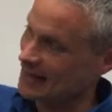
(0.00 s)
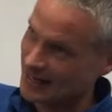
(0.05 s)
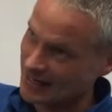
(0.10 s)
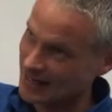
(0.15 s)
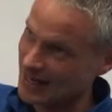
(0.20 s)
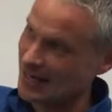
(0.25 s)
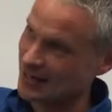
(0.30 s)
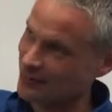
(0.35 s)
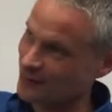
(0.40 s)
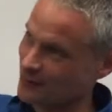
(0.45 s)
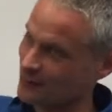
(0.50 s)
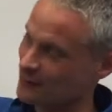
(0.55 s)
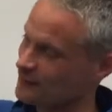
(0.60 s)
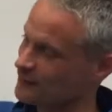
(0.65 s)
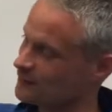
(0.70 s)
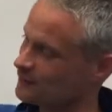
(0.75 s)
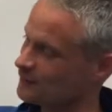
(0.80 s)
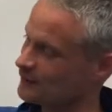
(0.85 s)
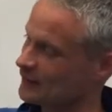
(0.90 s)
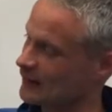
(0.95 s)
at an
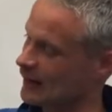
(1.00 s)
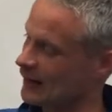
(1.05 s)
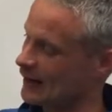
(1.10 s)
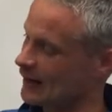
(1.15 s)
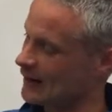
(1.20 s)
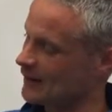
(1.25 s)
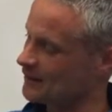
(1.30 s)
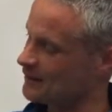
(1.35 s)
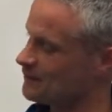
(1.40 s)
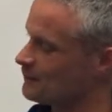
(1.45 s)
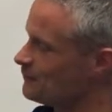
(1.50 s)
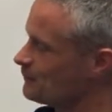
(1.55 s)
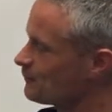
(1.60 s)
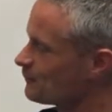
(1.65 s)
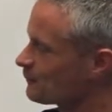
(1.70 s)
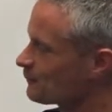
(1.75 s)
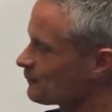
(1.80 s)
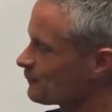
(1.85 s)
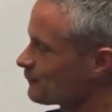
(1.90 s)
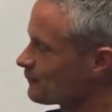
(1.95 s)
angle,
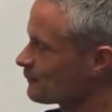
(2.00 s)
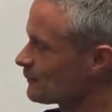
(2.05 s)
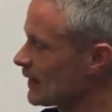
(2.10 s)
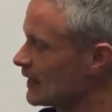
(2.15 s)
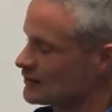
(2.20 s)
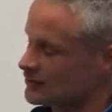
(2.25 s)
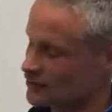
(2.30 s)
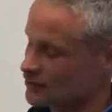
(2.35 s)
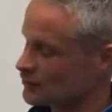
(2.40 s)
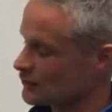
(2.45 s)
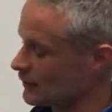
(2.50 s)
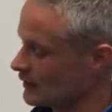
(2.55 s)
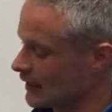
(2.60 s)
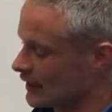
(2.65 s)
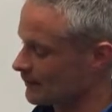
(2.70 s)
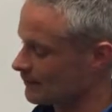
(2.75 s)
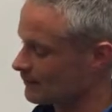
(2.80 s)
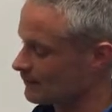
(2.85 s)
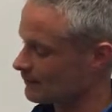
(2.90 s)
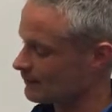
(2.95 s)
as it's doing
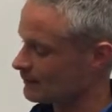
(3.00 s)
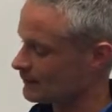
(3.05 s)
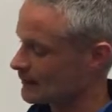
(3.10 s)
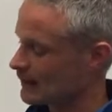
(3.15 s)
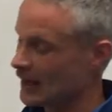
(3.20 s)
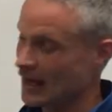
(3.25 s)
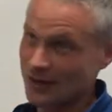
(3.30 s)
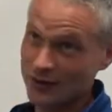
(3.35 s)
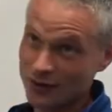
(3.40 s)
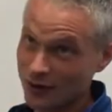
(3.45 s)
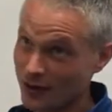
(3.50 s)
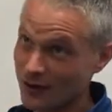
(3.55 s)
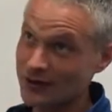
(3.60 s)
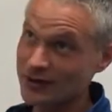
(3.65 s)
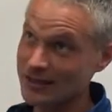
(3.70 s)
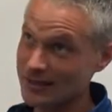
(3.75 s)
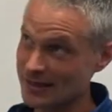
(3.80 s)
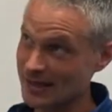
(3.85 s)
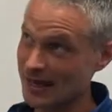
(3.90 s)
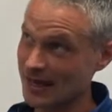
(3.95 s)
that. And not
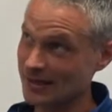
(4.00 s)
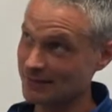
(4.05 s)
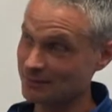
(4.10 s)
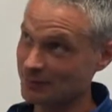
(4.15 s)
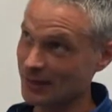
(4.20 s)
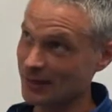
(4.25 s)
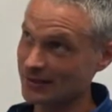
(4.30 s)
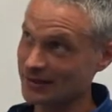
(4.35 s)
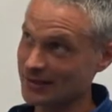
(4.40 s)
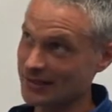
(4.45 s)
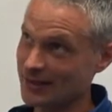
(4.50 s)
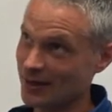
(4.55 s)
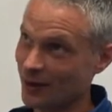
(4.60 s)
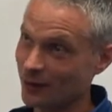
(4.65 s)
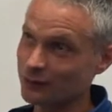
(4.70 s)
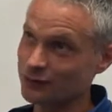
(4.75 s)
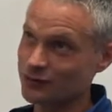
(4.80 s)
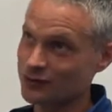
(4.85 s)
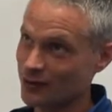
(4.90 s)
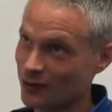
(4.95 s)
only that, but the
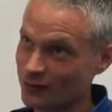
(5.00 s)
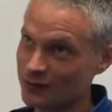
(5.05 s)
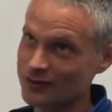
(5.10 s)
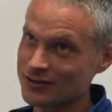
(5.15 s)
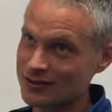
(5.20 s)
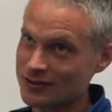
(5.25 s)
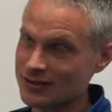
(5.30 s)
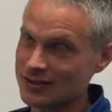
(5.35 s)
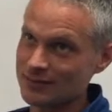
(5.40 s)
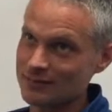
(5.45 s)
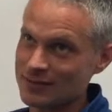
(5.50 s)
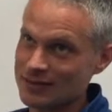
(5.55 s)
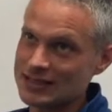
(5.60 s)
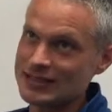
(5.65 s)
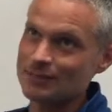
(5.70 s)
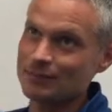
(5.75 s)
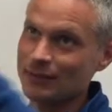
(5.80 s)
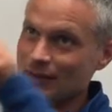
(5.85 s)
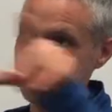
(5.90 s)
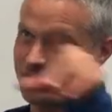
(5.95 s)
whole solar system
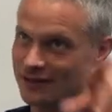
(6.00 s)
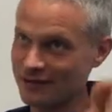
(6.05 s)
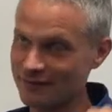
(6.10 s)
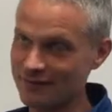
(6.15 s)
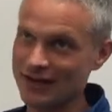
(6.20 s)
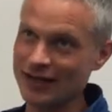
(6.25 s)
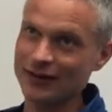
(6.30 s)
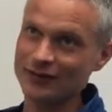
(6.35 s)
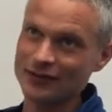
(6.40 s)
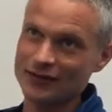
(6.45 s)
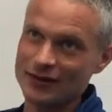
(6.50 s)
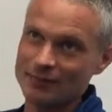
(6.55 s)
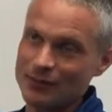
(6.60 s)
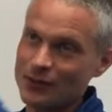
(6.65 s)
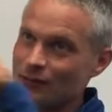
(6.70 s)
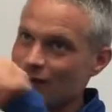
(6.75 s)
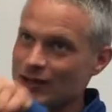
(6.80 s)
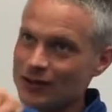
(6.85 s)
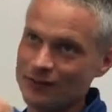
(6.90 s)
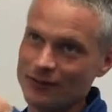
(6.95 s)
is spinning around the
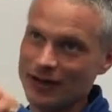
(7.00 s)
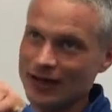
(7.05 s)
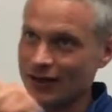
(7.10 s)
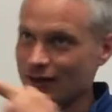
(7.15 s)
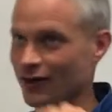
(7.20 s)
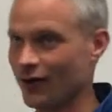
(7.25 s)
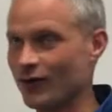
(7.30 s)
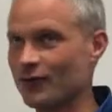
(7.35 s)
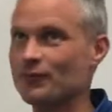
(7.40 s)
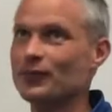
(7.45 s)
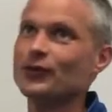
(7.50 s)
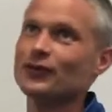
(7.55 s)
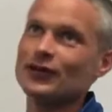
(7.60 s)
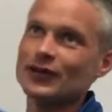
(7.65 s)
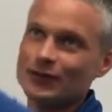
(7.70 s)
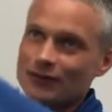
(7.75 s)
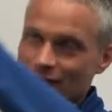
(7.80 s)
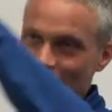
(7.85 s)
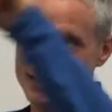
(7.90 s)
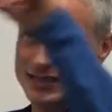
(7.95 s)
Milky Way, and the whole
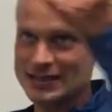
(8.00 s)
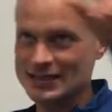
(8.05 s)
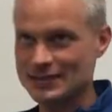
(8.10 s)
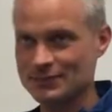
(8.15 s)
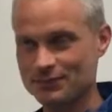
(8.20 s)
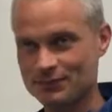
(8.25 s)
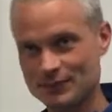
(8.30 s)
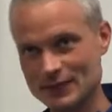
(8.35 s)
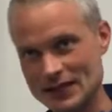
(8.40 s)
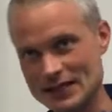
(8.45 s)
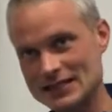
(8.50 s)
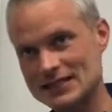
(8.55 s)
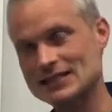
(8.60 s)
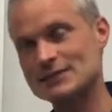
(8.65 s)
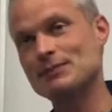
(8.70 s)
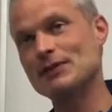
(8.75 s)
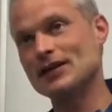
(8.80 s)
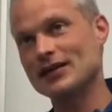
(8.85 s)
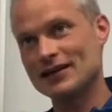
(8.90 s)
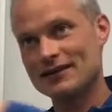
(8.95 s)
Milky Way is
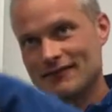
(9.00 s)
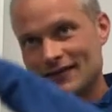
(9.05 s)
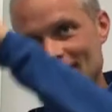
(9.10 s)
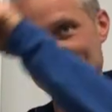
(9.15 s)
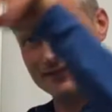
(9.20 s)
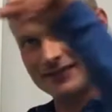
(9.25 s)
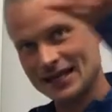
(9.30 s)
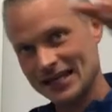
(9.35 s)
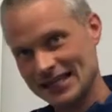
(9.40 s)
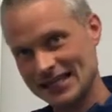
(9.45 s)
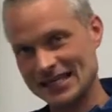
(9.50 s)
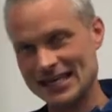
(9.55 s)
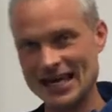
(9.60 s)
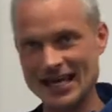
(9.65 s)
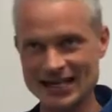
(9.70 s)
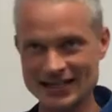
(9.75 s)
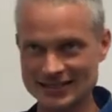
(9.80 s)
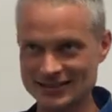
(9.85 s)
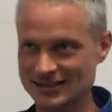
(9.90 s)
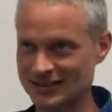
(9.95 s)
spinning around other
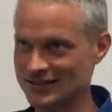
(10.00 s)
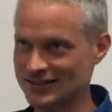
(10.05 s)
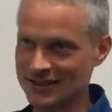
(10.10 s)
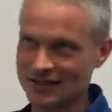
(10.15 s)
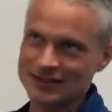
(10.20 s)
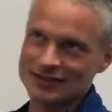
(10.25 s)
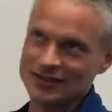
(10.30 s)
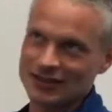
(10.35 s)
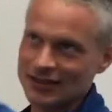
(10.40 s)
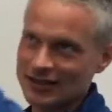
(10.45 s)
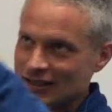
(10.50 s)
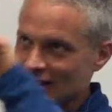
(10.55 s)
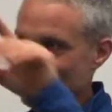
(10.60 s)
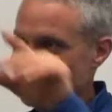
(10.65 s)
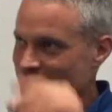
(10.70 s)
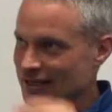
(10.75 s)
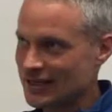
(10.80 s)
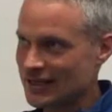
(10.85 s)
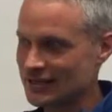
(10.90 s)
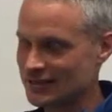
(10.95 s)
galaxies. So
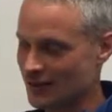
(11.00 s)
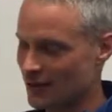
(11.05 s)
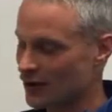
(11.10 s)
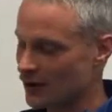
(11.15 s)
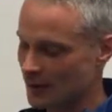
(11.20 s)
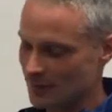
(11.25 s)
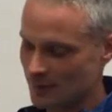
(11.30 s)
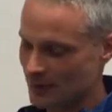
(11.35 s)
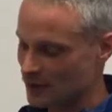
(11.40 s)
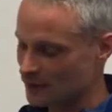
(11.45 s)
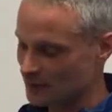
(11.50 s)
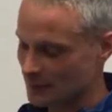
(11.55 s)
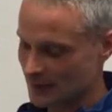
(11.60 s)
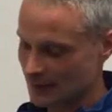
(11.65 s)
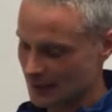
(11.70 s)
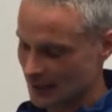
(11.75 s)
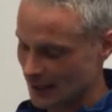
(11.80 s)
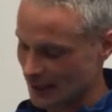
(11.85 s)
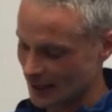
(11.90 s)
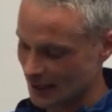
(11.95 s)
there's a lot of
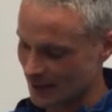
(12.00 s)
movement,